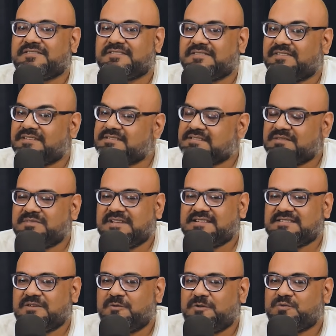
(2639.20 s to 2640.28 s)
like seems
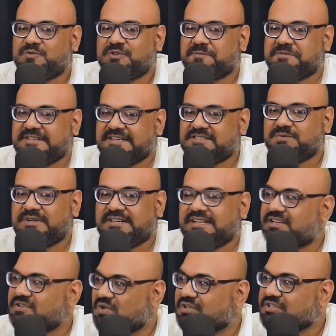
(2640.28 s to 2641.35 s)
like someone who's obsessed with
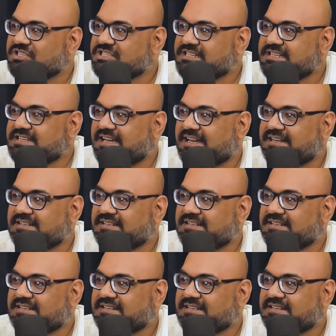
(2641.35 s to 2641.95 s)
technology